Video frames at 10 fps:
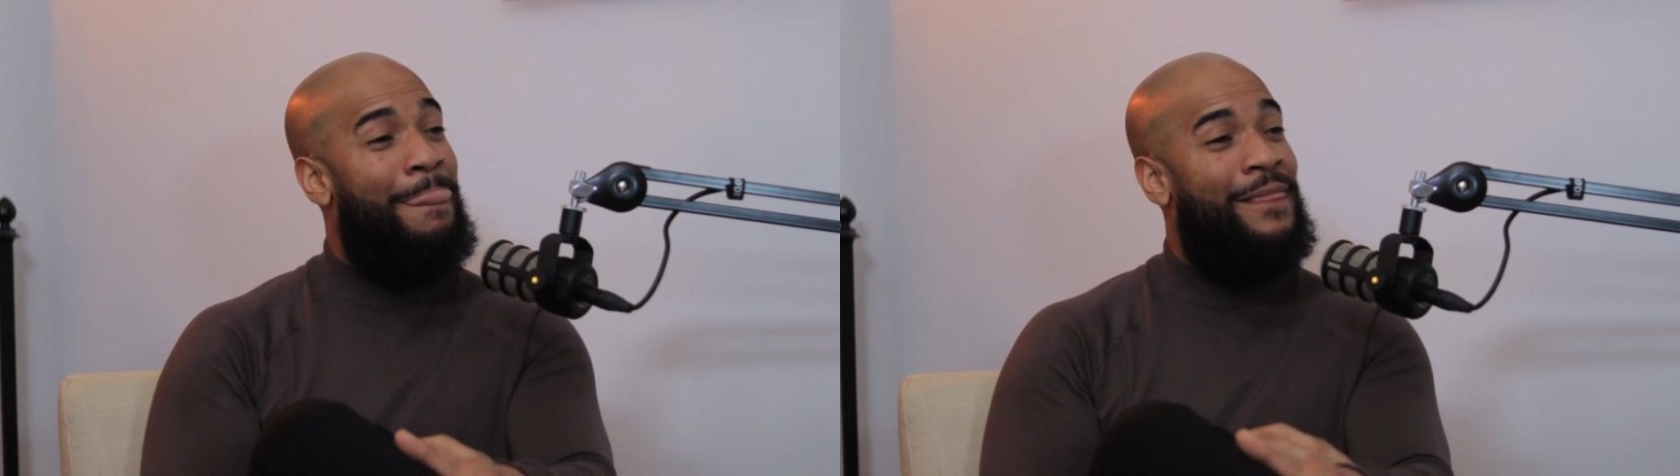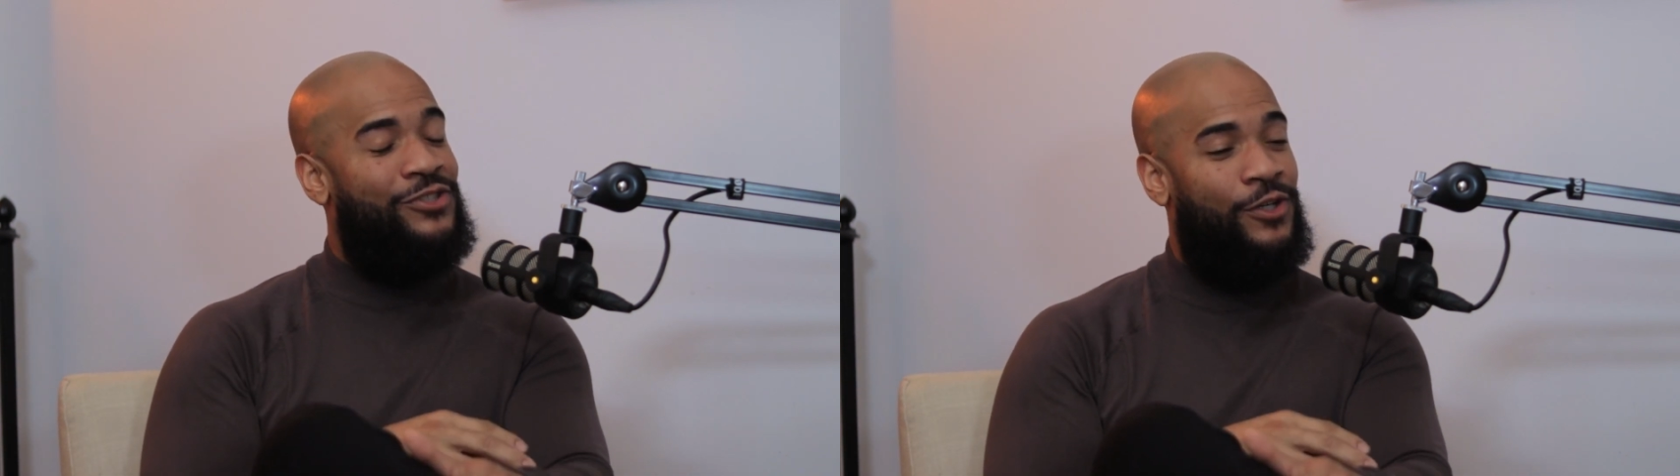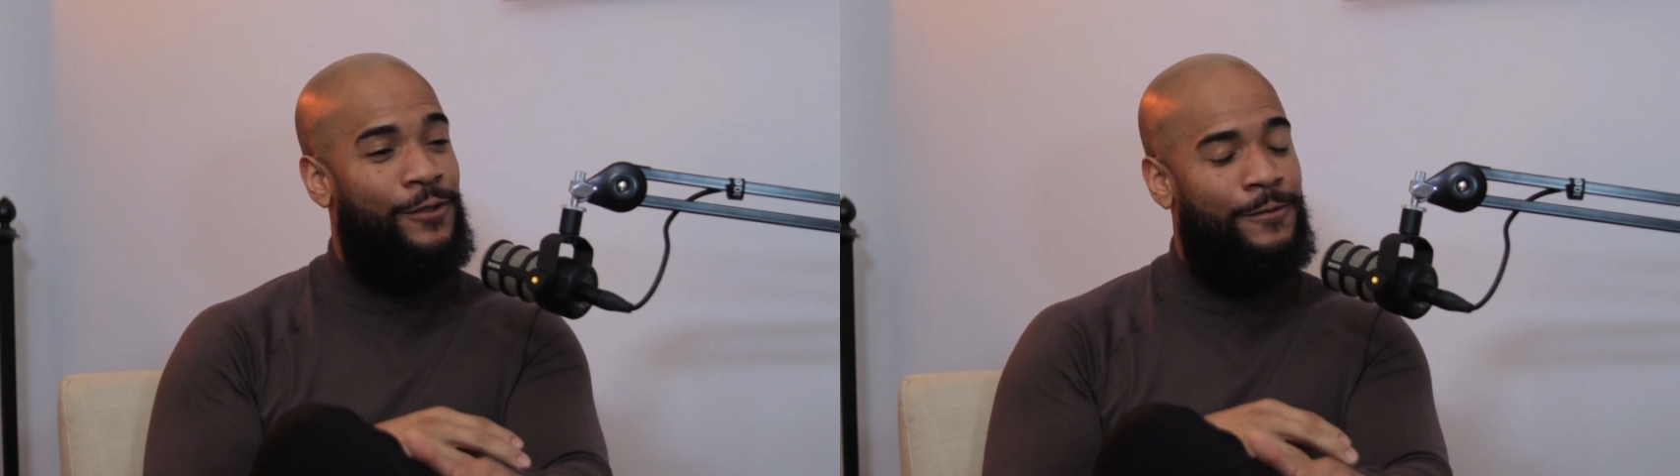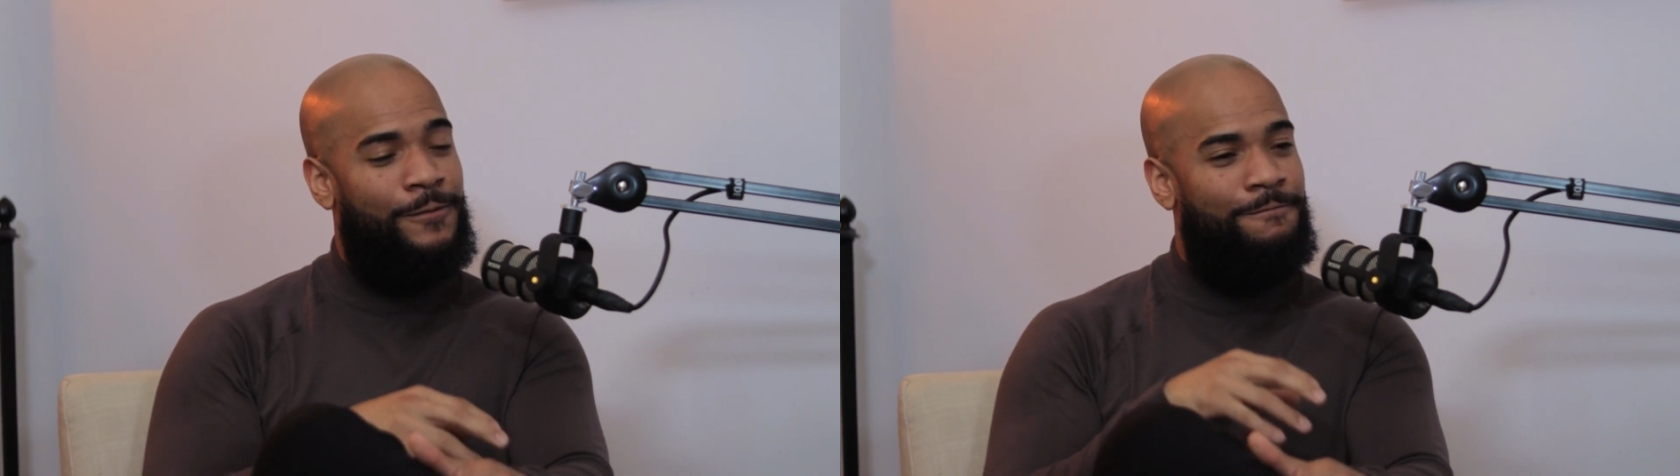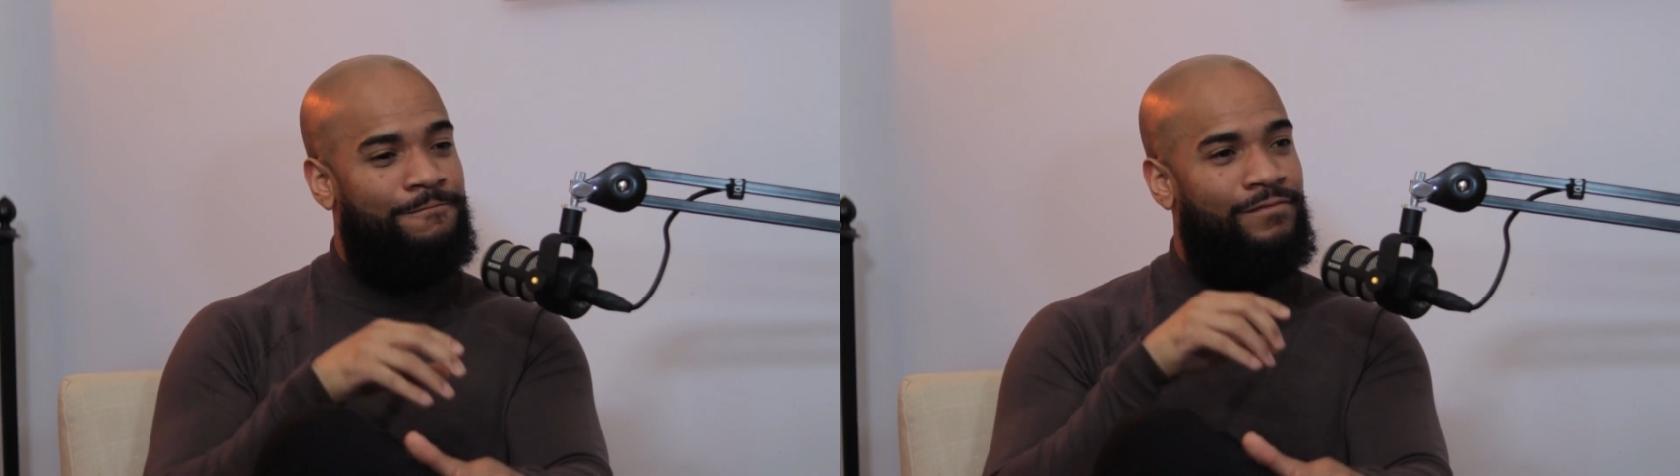So
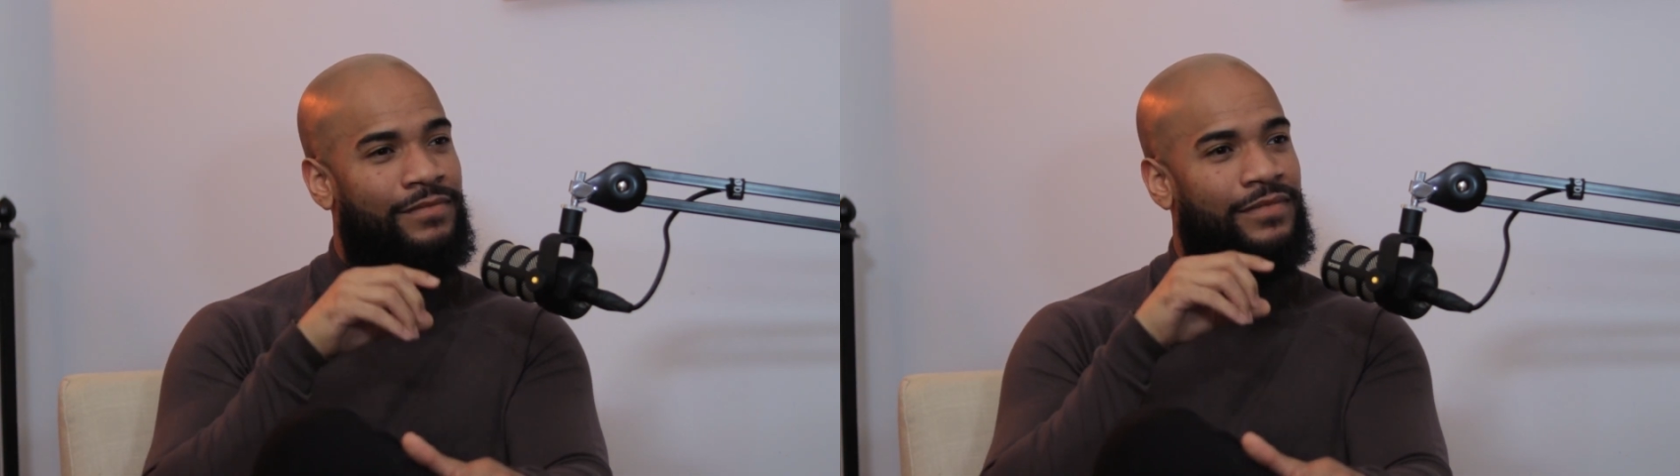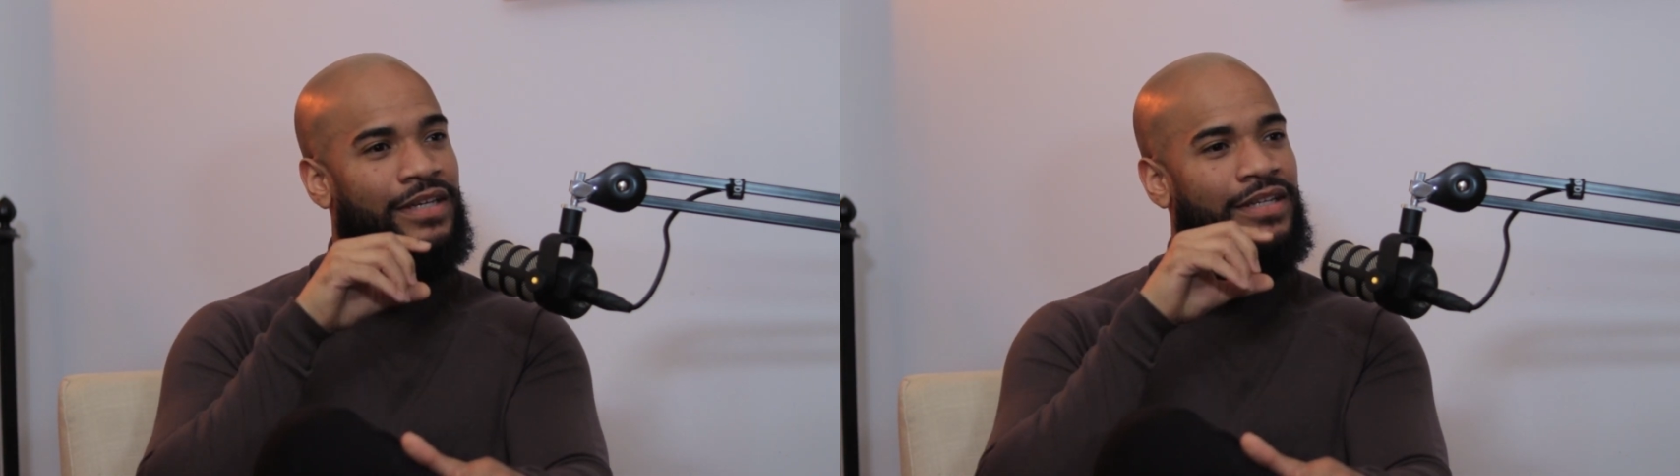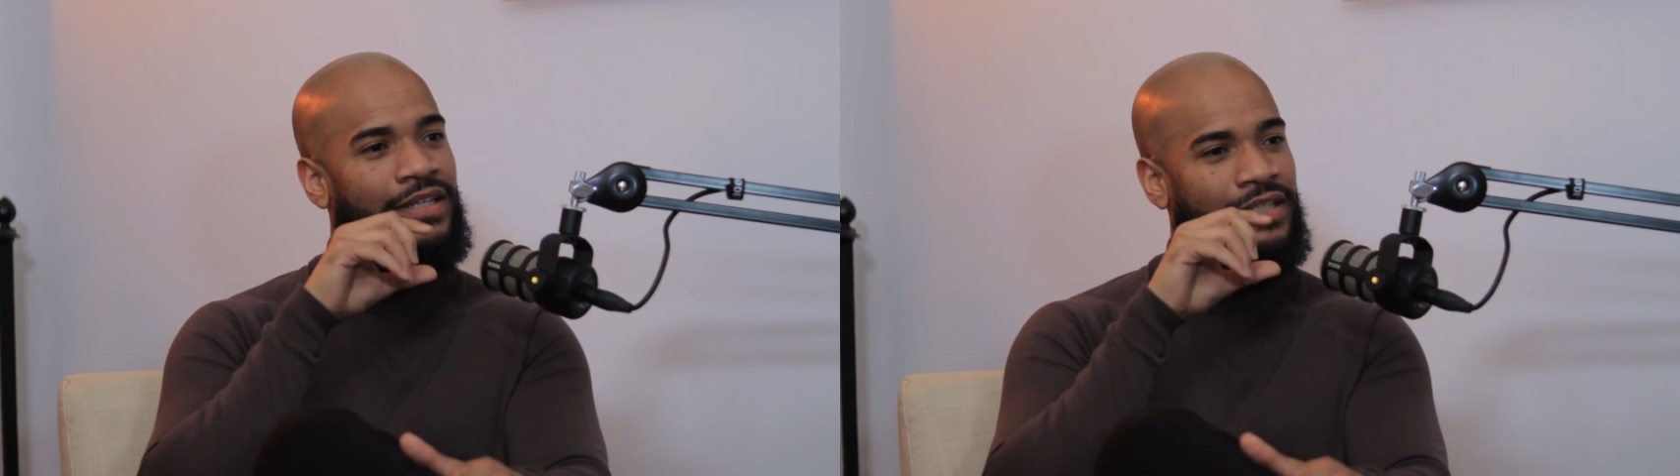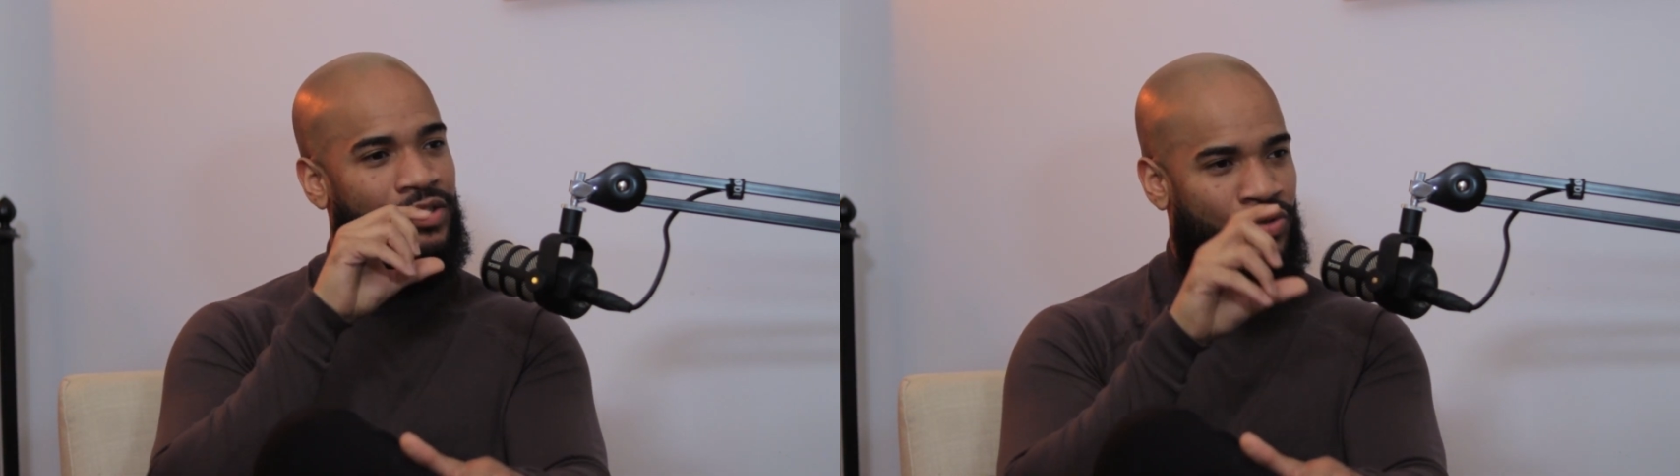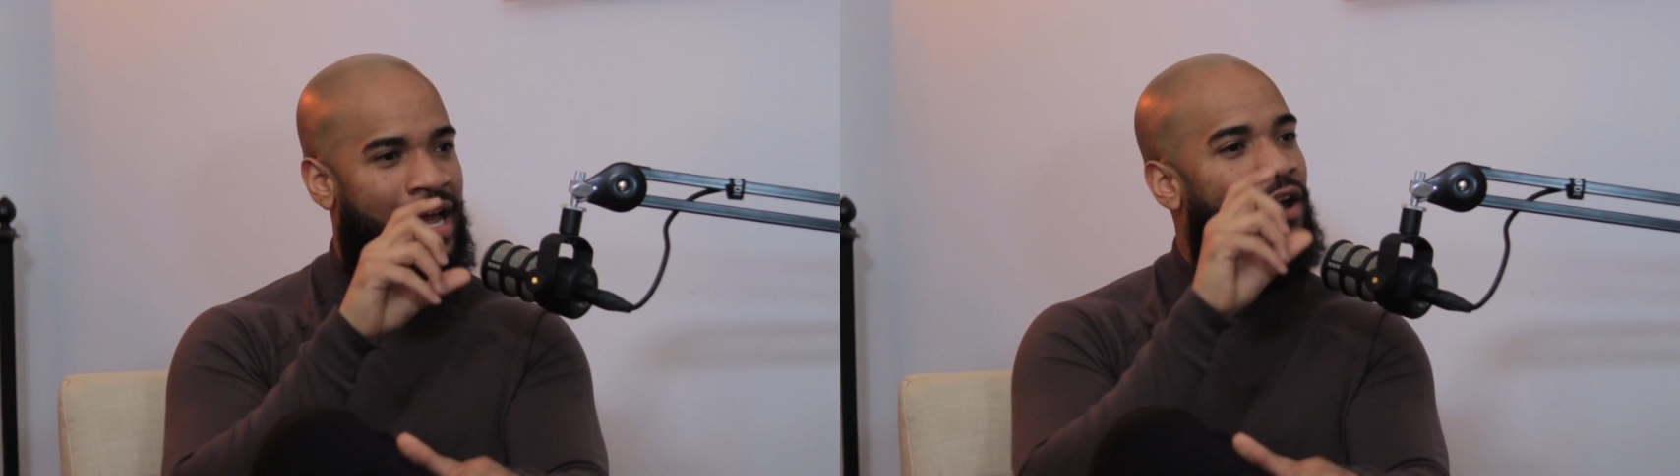you
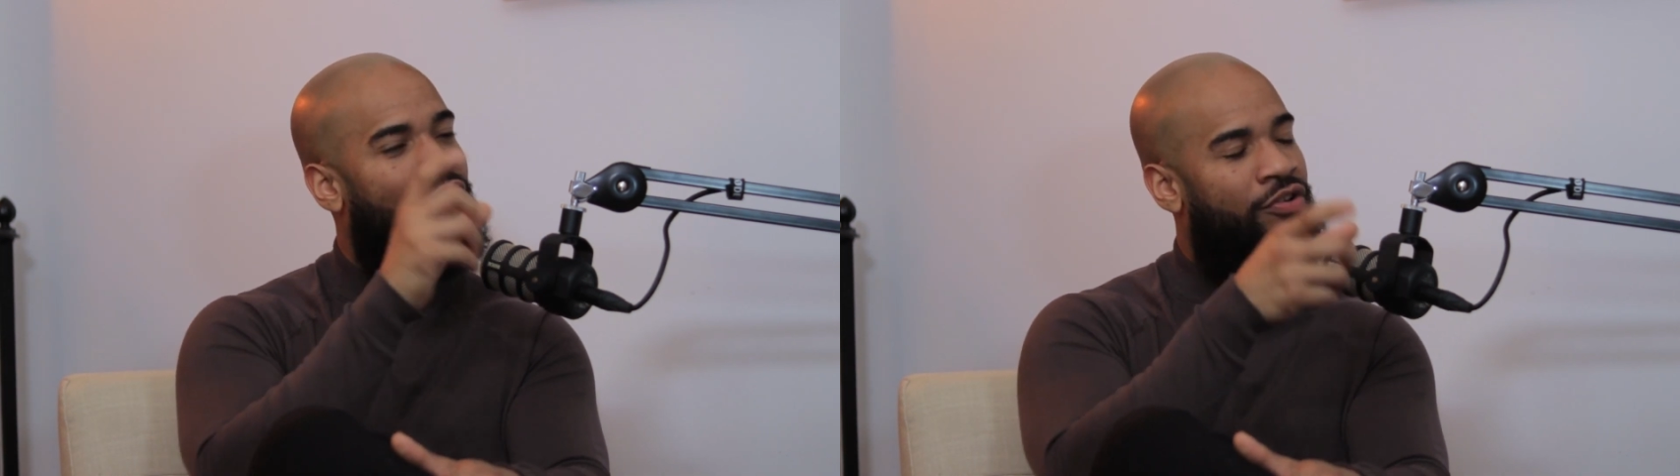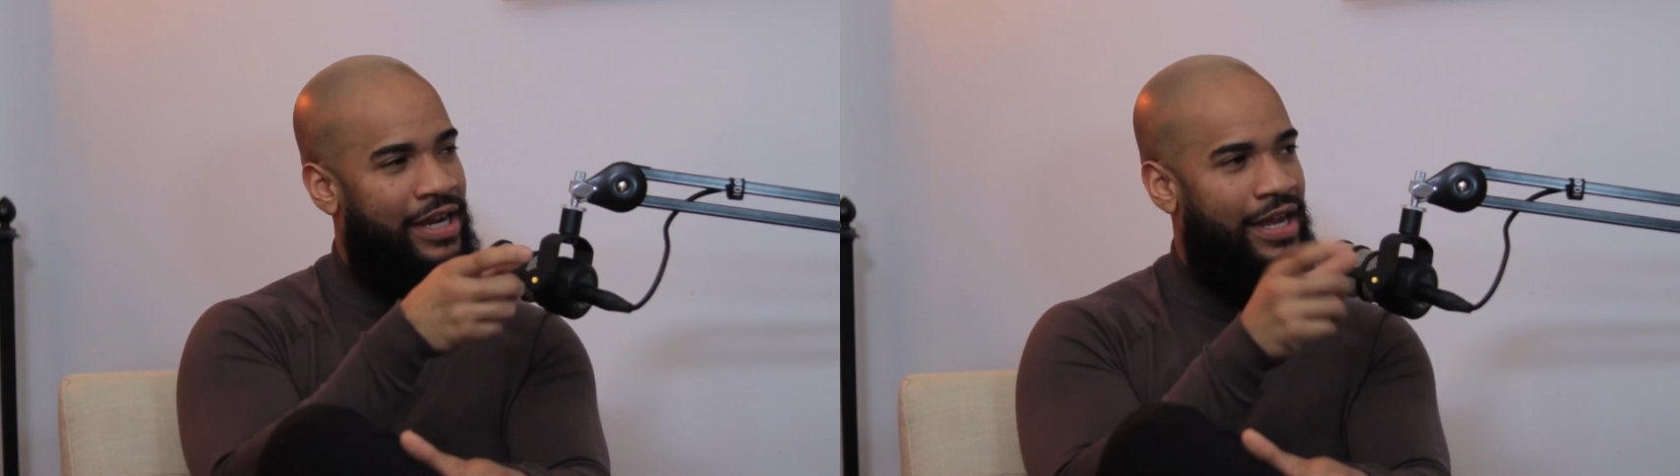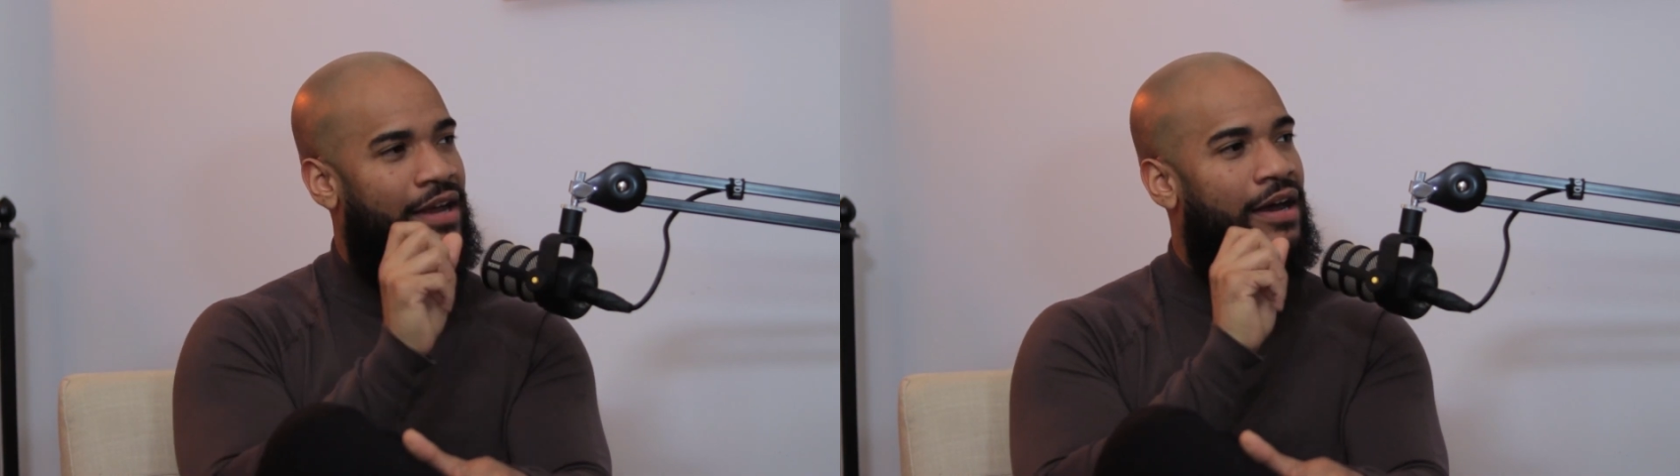now create,